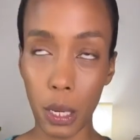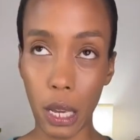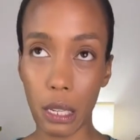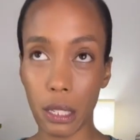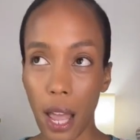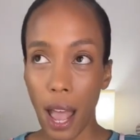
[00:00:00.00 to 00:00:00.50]

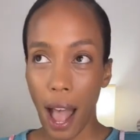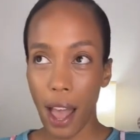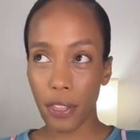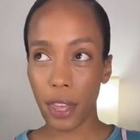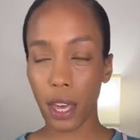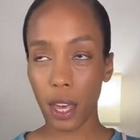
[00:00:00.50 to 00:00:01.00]
because
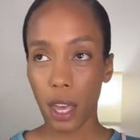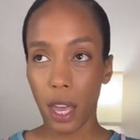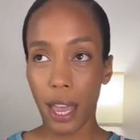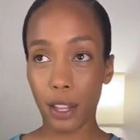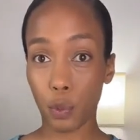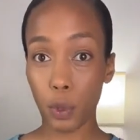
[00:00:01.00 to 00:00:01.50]
I think
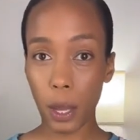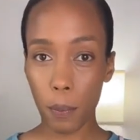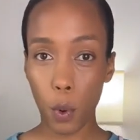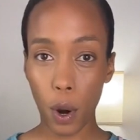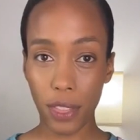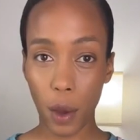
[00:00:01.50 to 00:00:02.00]
it's really
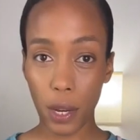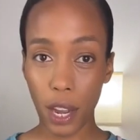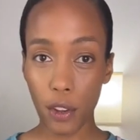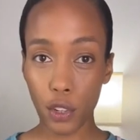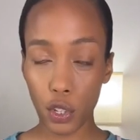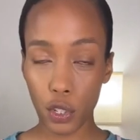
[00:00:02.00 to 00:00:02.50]
important that we
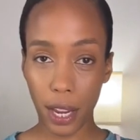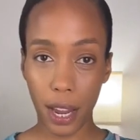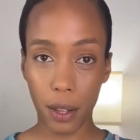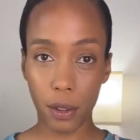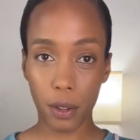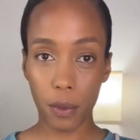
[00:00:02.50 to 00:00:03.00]

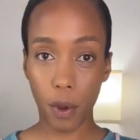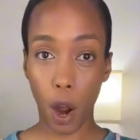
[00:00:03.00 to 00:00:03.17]
understand